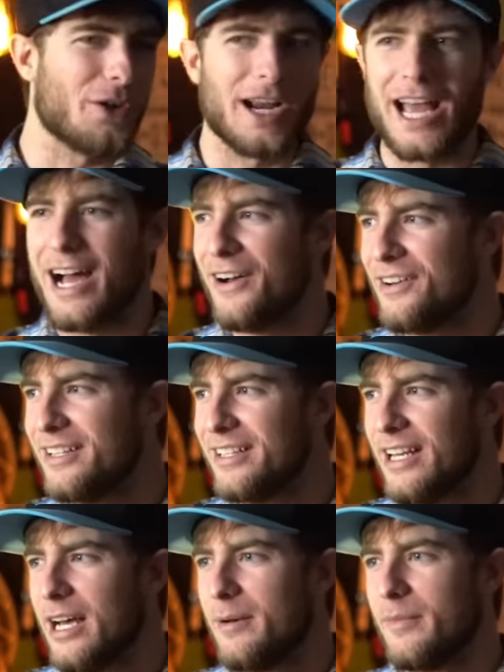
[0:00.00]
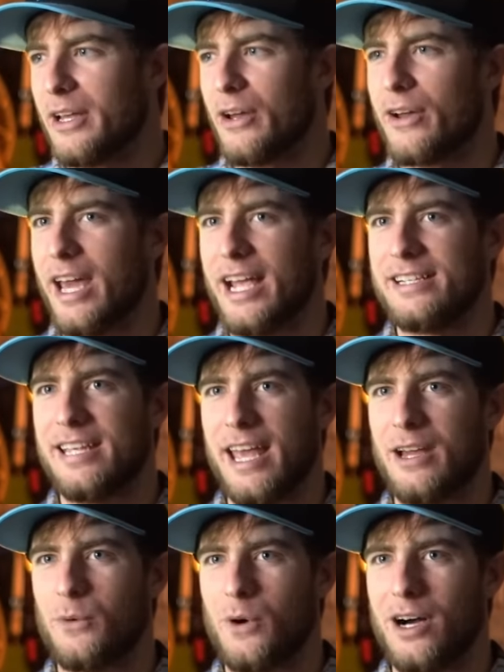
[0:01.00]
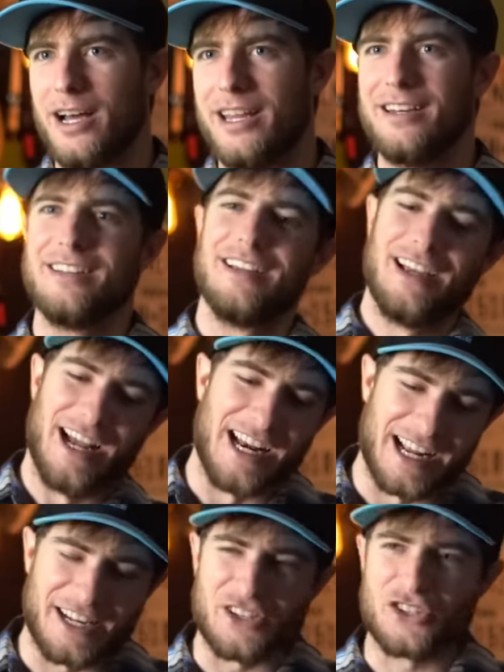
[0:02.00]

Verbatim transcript: around, like, okay, take one. And I